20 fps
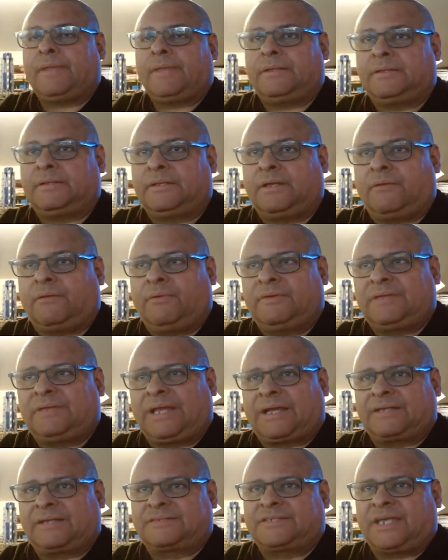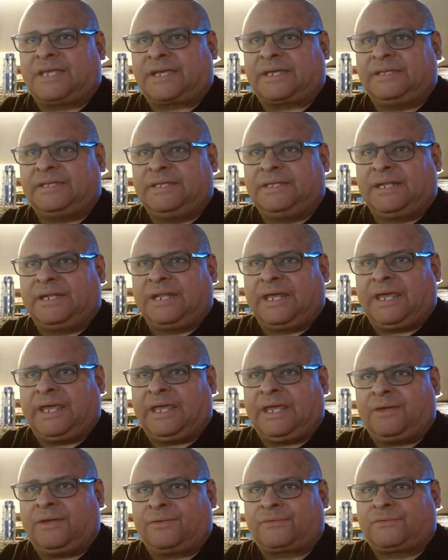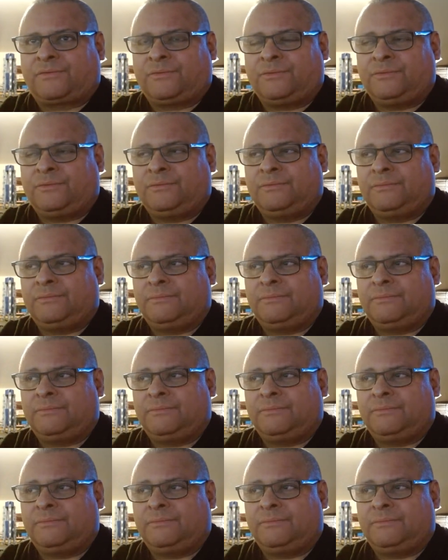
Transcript: There is like a second delay or two.